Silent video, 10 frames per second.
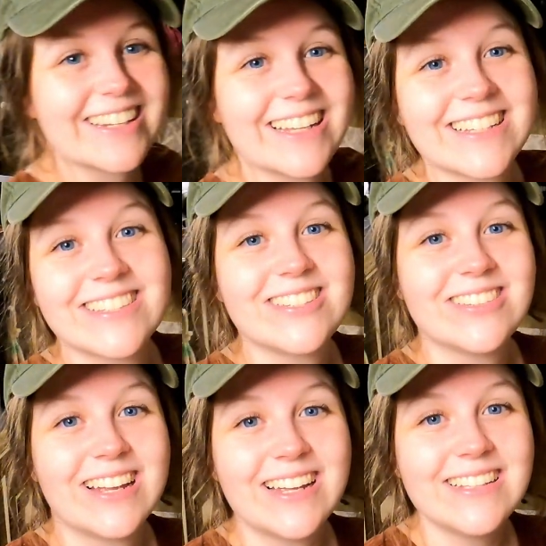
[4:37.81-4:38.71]
the next
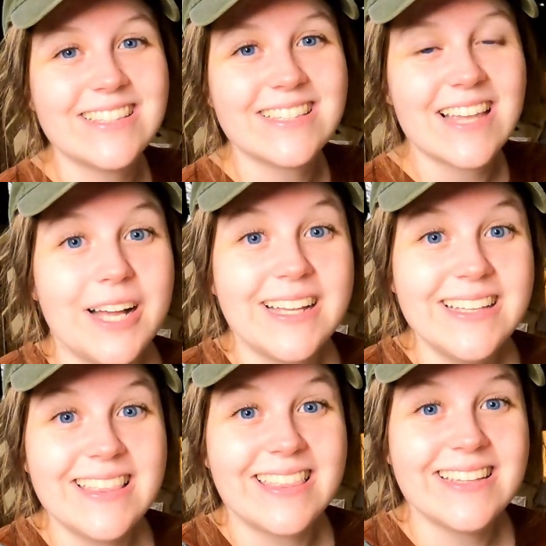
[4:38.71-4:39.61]
2 nights,
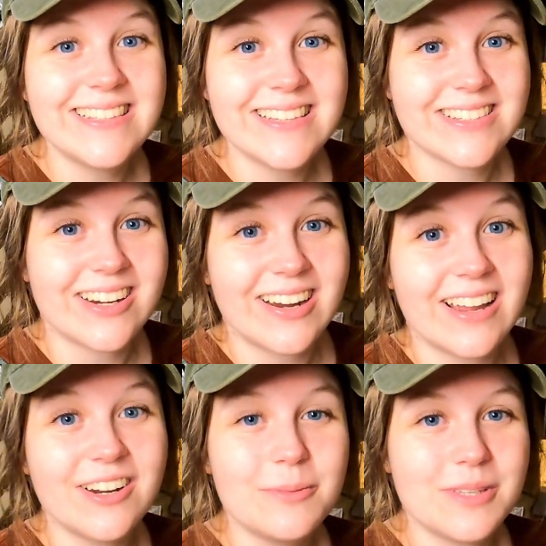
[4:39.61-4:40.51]
but this is our
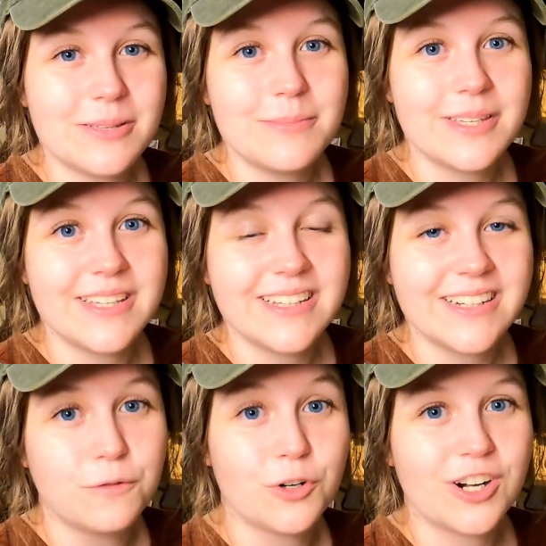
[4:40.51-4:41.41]
Airbnb
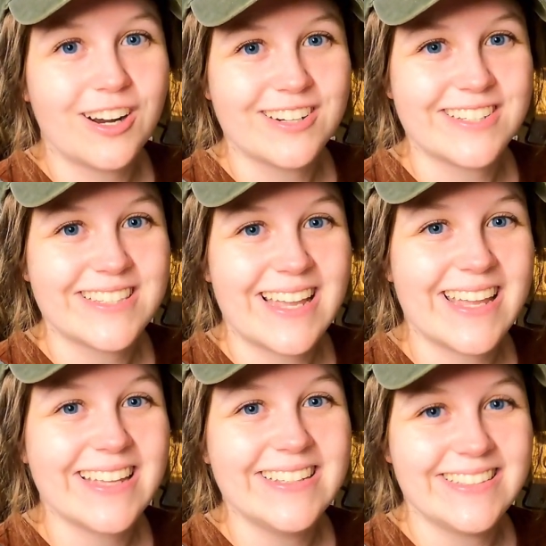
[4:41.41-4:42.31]
for our
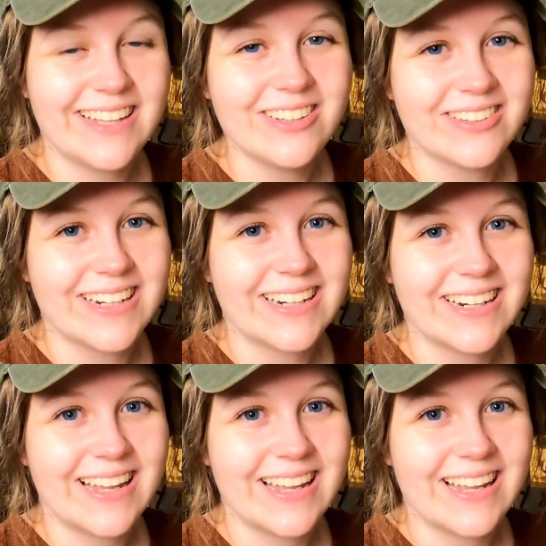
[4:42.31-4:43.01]
stay in Delaware.